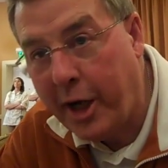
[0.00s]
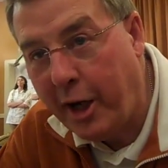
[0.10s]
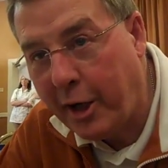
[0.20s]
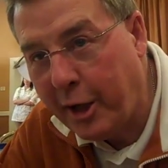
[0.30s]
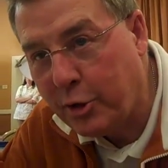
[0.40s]

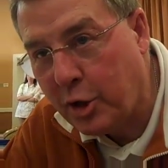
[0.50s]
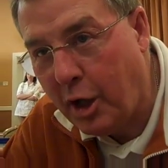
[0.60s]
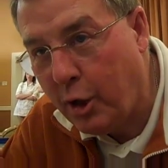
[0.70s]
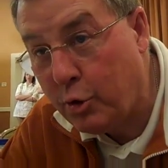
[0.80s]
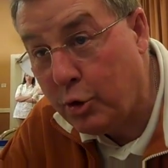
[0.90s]
carrier gets
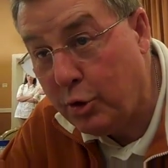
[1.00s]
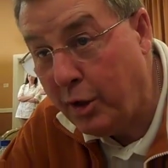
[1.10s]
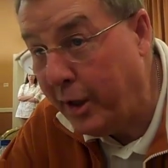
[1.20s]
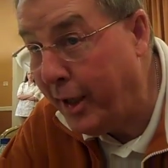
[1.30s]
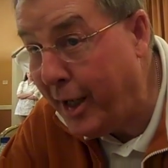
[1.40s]
close,
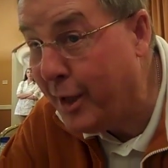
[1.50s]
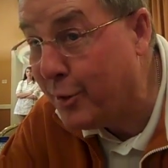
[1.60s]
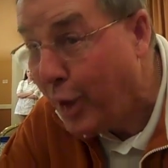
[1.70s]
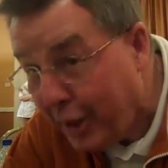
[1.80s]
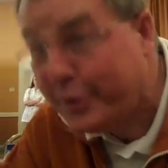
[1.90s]
and he
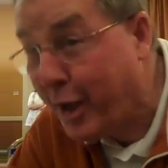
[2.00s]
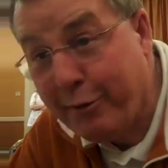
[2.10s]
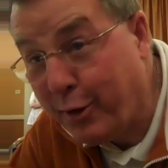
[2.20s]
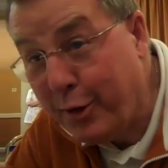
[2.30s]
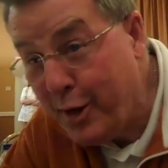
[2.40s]
is
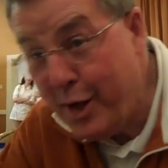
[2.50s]
uncovered.